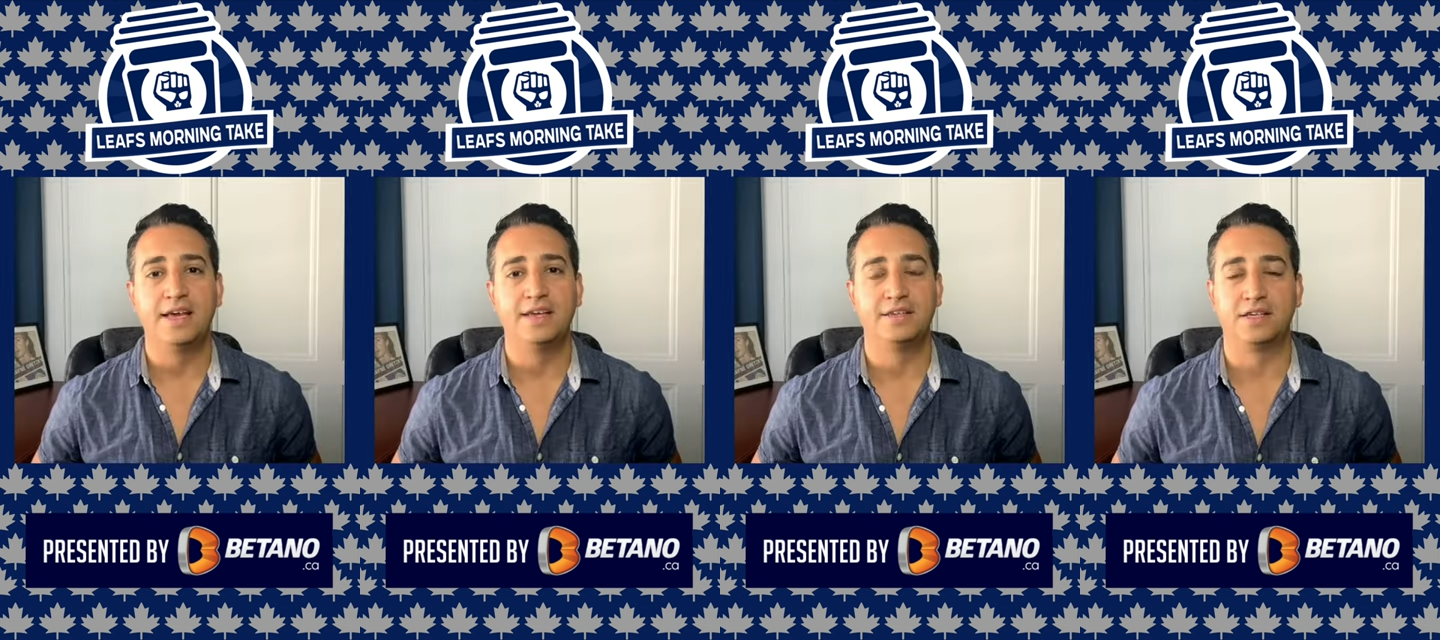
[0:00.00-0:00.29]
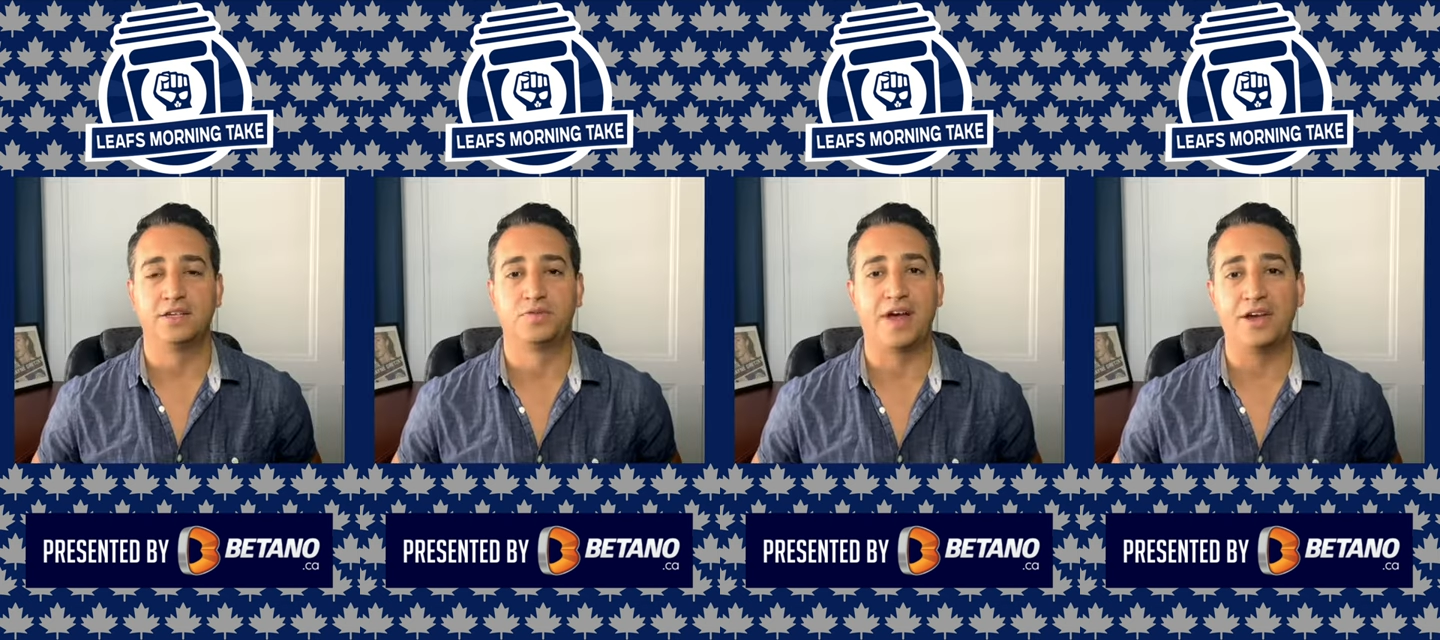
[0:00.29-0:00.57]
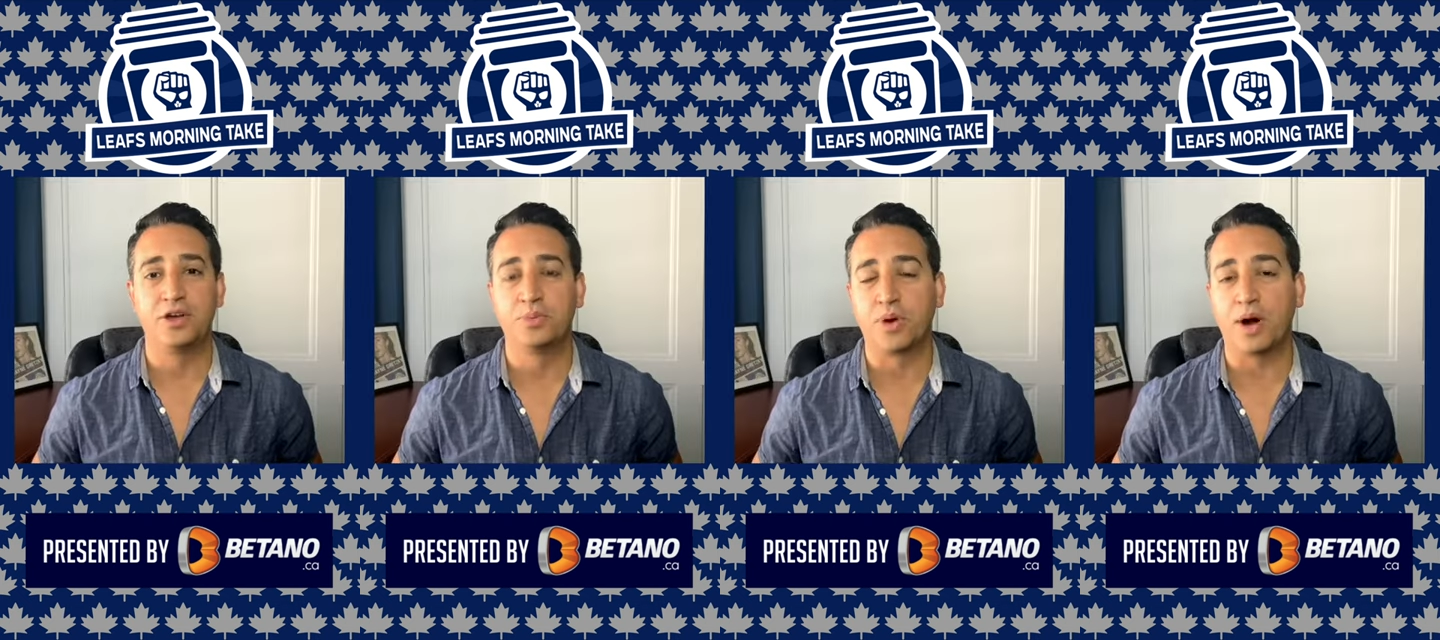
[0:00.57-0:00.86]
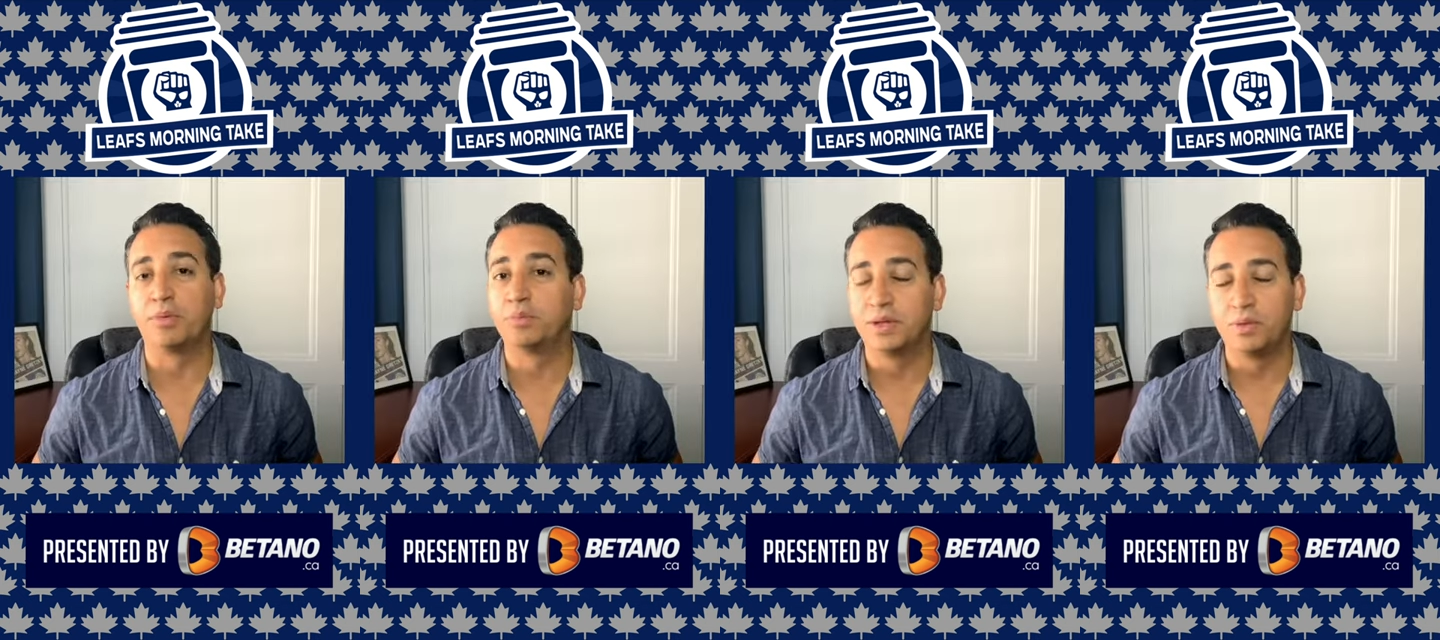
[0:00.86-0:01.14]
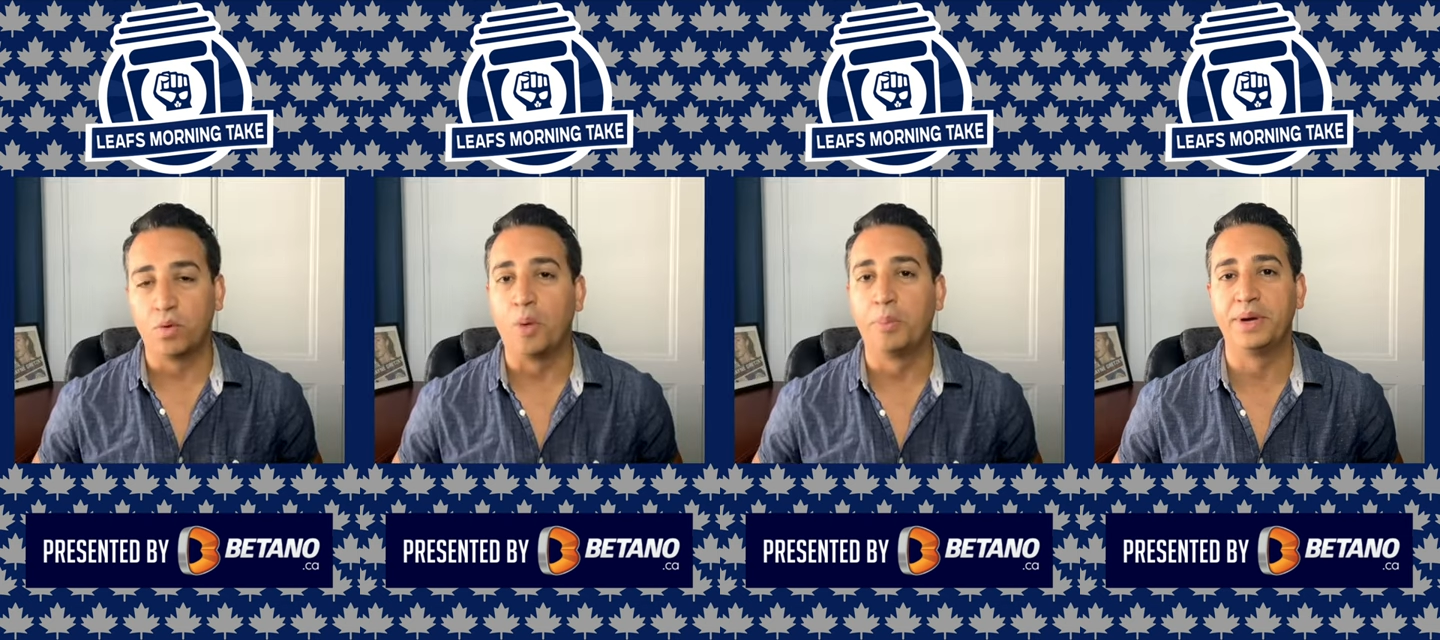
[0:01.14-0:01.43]
His value probably
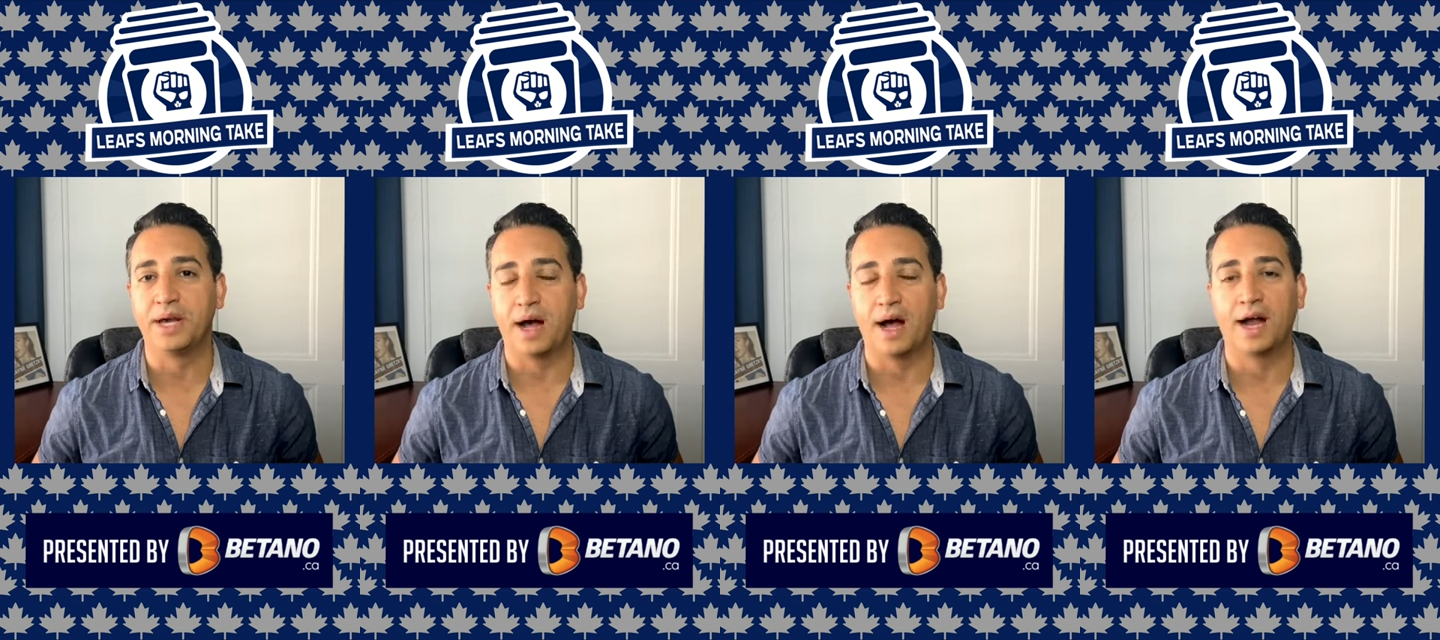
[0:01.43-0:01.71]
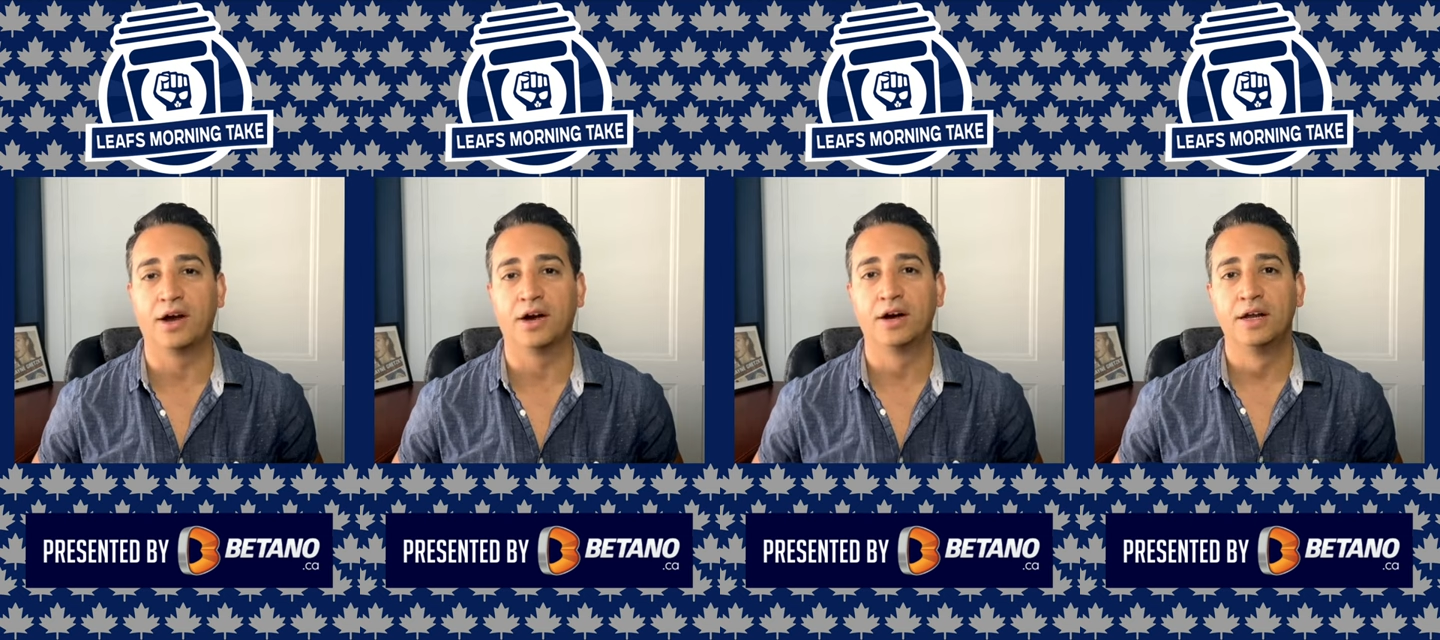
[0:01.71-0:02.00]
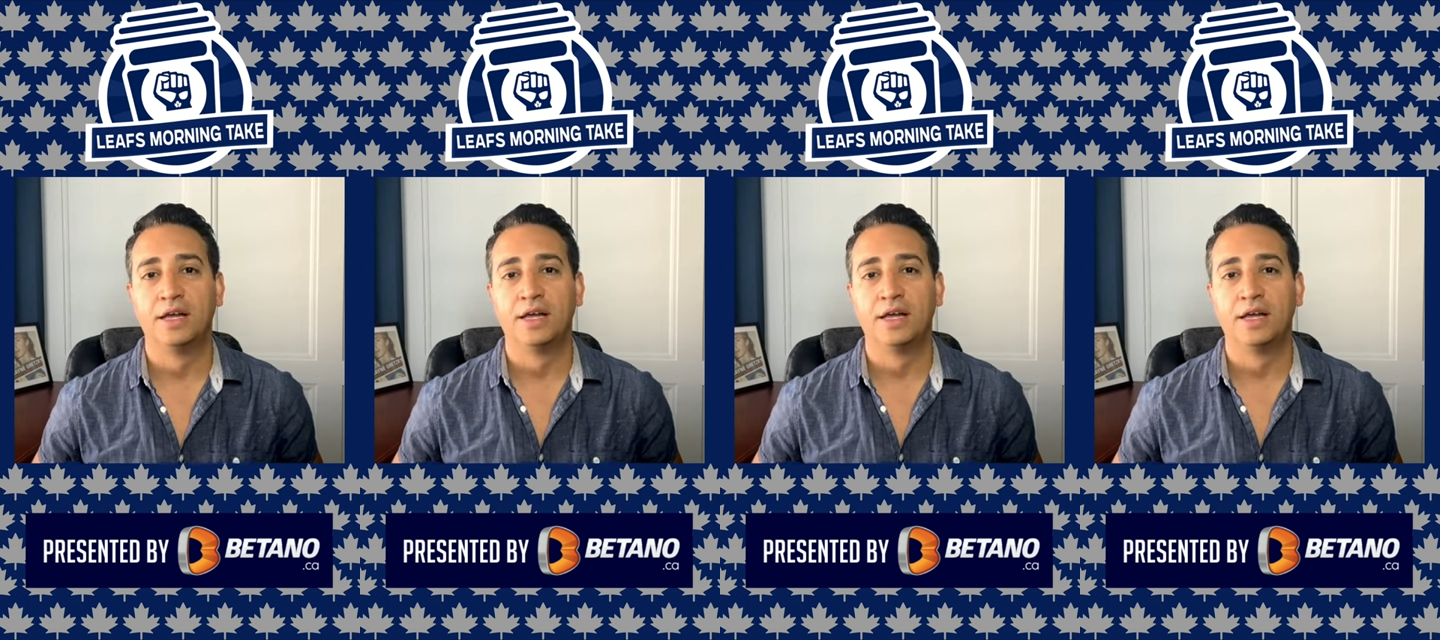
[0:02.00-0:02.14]
won't be higher.